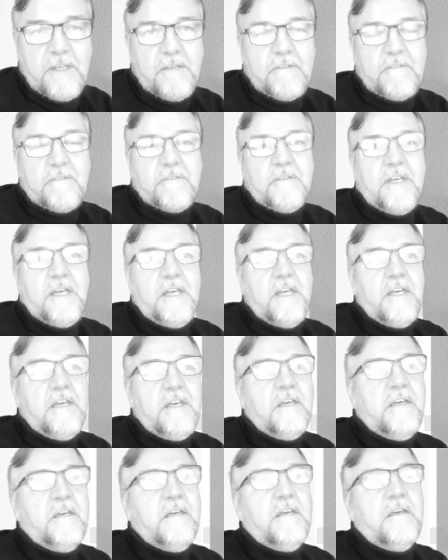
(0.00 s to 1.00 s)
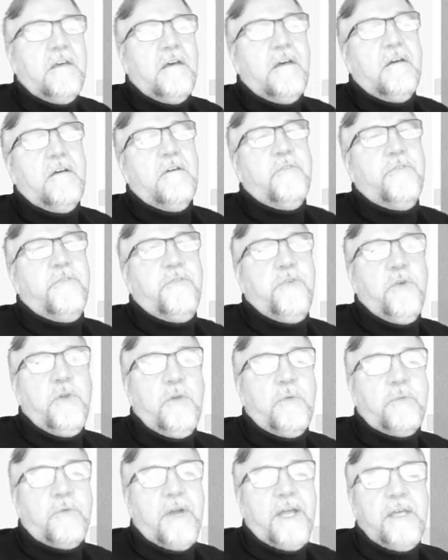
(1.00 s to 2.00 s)
it's a
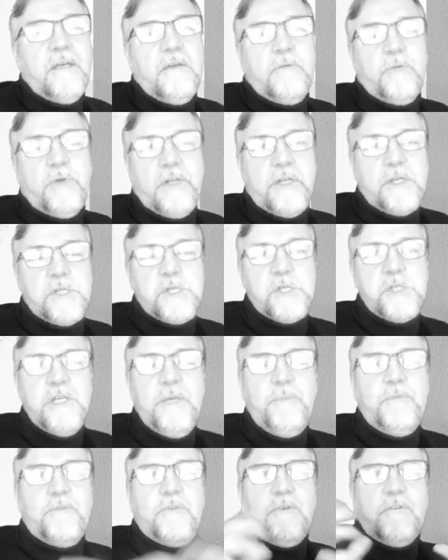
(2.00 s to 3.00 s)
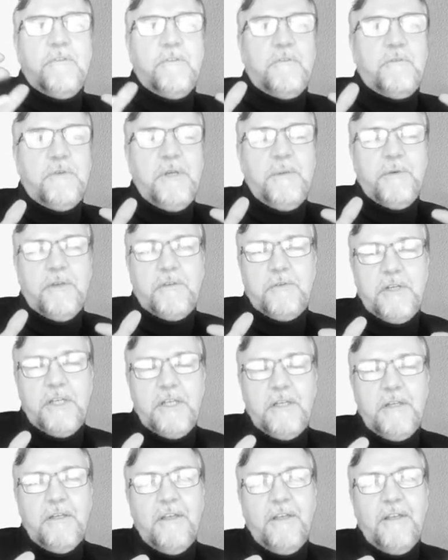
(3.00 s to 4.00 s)
full rank relationship, so it's a 3 by
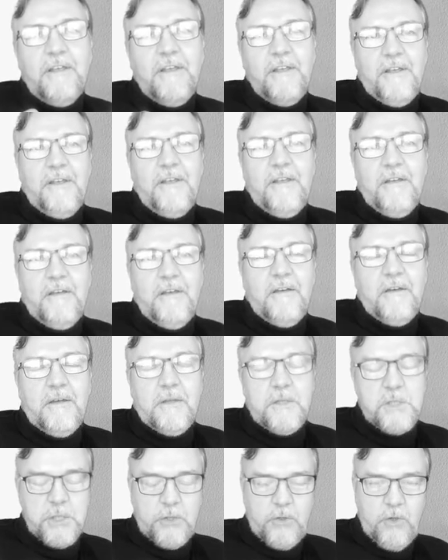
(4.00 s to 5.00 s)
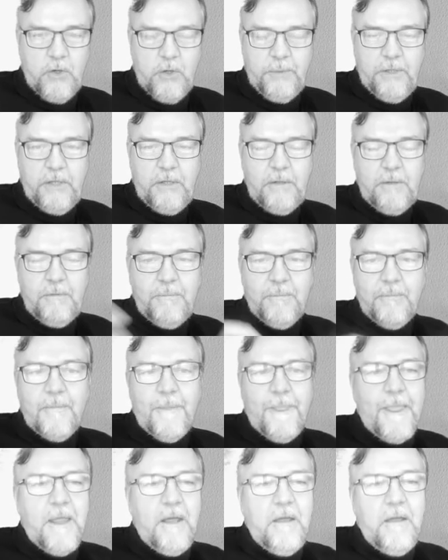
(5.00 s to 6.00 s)
3 Jacobian.
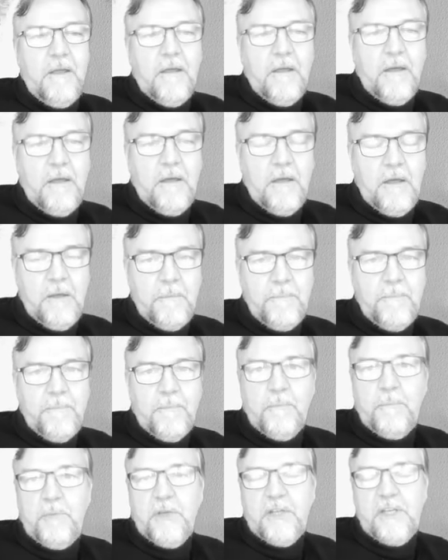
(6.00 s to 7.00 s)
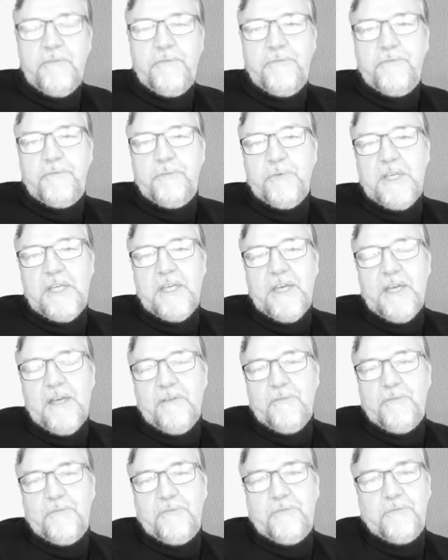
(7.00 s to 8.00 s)
But if we
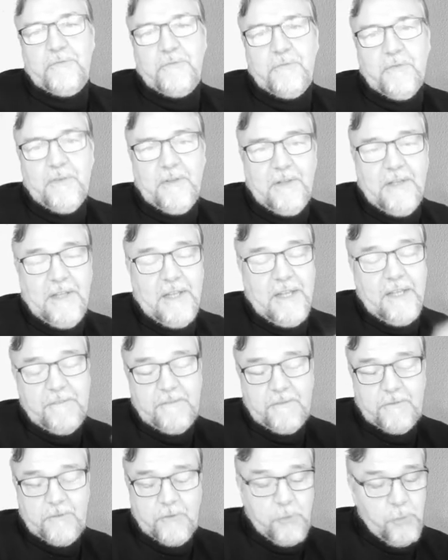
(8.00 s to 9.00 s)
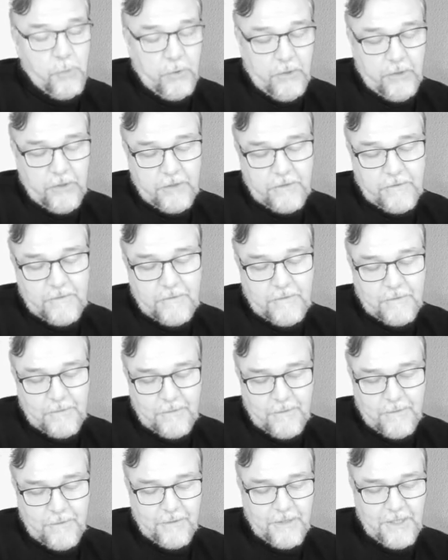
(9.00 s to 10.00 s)
have less torques,
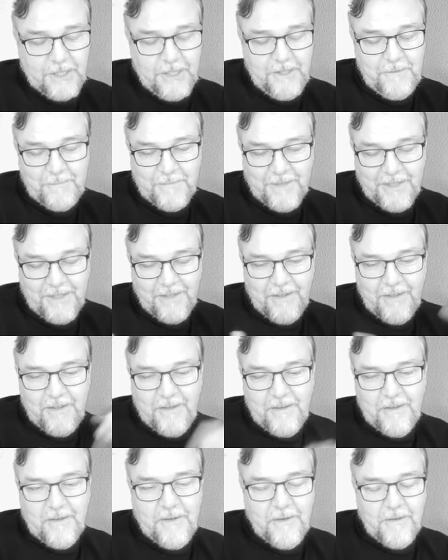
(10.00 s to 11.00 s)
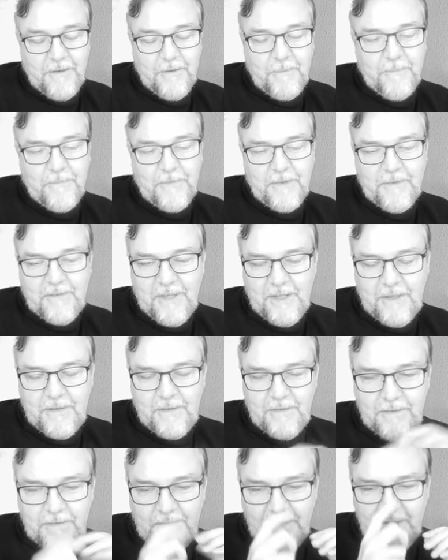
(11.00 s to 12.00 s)
okay,
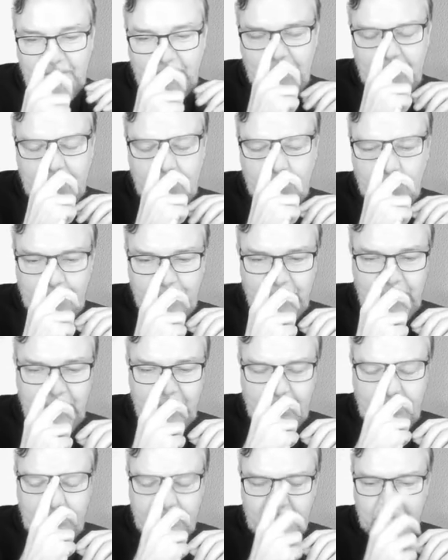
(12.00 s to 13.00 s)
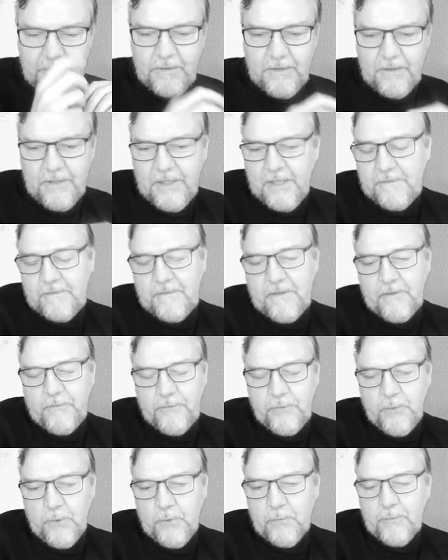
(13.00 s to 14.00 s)
then it could be less than
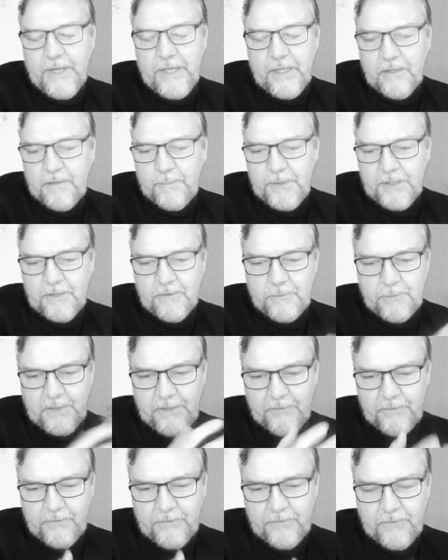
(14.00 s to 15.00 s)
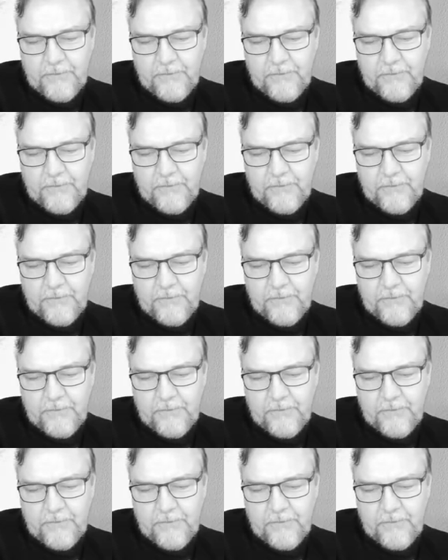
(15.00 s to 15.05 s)
full rank because we have